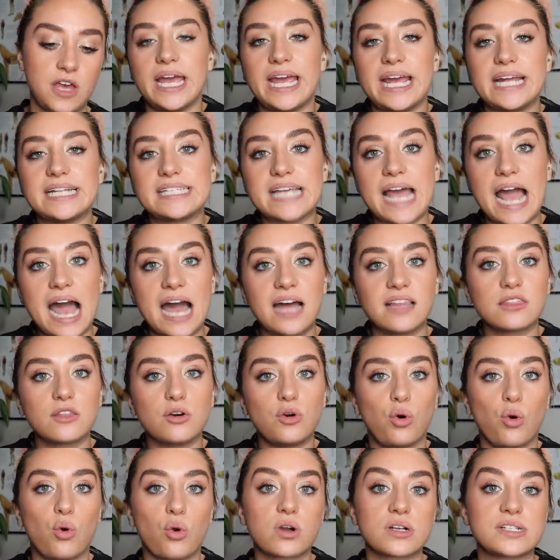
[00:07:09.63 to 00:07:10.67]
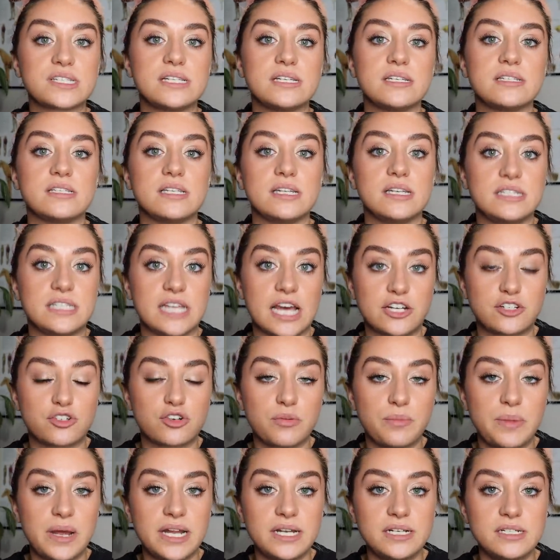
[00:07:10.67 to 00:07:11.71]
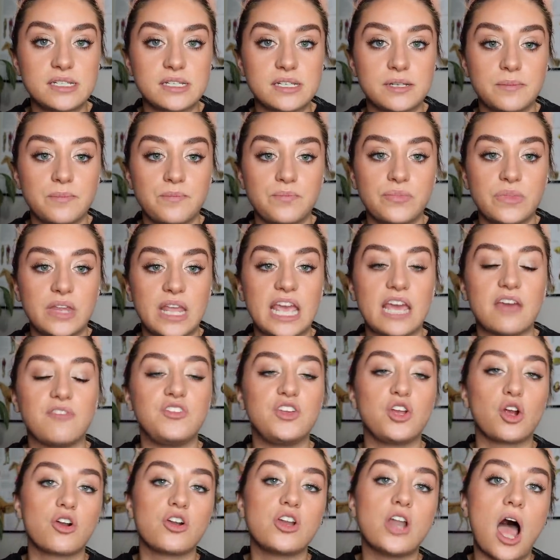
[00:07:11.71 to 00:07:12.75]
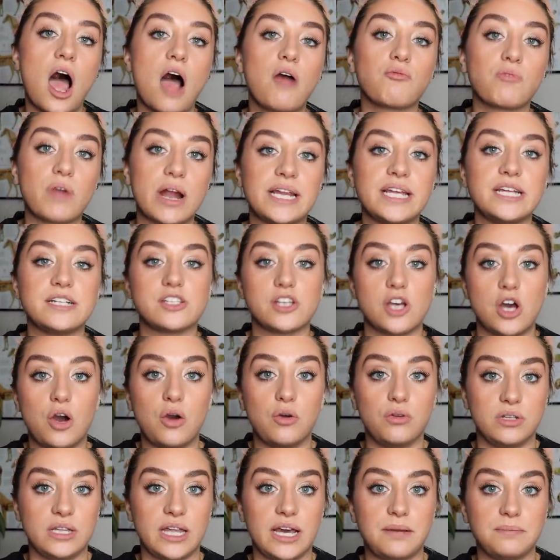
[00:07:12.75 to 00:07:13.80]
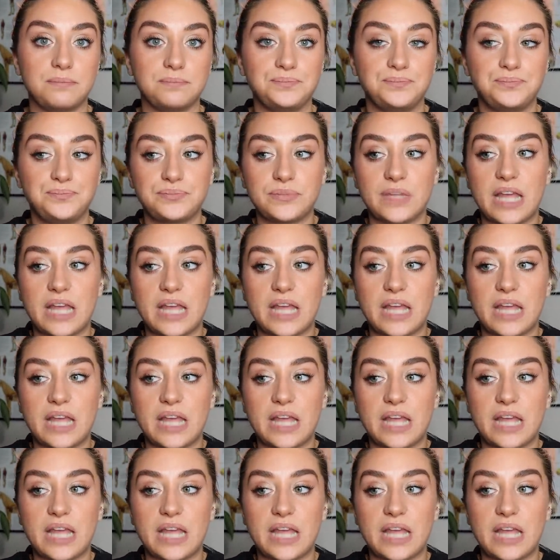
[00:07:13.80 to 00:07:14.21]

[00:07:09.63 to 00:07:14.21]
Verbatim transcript: It's at the horse's detriment if you're not ready to own them.